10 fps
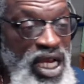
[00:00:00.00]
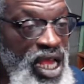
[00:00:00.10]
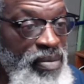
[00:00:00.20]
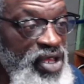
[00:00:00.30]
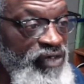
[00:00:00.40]

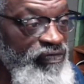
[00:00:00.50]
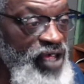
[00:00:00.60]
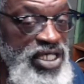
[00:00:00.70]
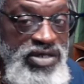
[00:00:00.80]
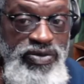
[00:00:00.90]
how many
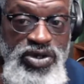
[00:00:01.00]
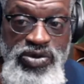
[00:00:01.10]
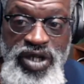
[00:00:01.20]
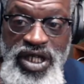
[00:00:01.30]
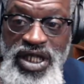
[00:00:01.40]
festivals
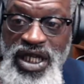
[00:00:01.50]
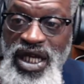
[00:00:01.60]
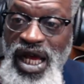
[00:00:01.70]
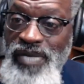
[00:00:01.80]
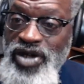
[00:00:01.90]
we done
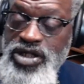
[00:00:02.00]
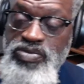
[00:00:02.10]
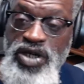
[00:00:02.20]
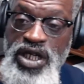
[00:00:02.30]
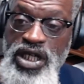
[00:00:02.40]
did, how much
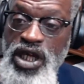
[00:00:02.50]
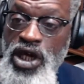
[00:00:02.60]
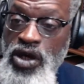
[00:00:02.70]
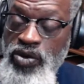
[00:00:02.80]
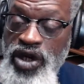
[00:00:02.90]
money
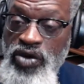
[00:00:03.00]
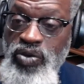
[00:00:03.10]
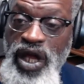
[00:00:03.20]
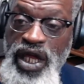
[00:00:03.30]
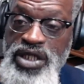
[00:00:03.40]
we done
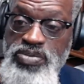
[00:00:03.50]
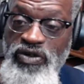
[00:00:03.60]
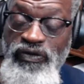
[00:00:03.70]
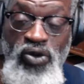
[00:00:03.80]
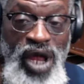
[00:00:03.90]
raised
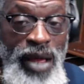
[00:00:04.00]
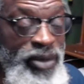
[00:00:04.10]
before, how